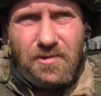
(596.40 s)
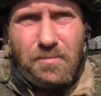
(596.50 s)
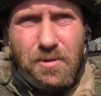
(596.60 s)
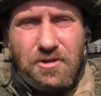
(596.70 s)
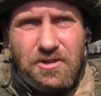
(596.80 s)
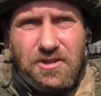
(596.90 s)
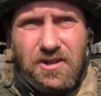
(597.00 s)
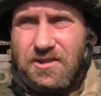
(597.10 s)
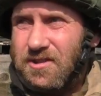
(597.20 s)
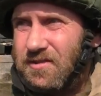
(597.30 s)
the Baltic
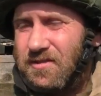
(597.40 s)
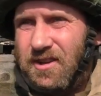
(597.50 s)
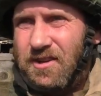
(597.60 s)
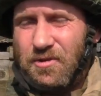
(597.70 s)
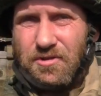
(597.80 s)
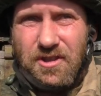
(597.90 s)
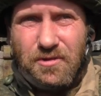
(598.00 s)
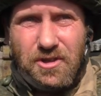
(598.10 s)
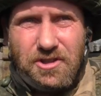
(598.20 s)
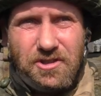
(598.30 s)
states, I don't
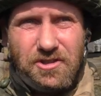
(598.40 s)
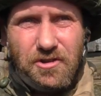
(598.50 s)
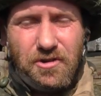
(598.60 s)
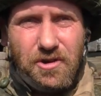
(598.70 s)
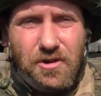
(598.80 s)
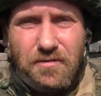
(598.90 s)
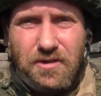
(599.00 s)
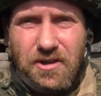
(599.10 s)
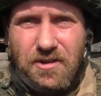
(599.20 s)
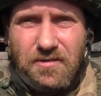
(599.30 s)
think Russian is going over
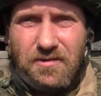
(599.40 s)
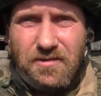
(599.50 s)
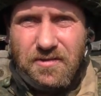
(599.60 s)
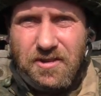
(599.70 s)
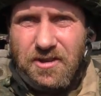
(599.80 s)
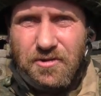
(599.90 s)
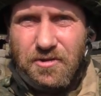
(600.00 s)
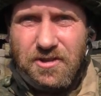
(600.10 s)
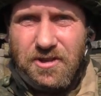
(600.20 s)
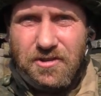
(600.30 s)
there.
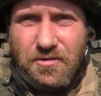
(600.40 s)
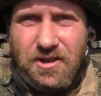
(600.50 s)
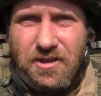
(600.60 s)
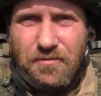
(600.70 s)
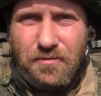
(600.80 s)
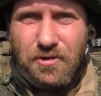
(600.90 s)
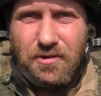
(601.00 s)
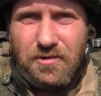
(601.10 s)
There's no need for...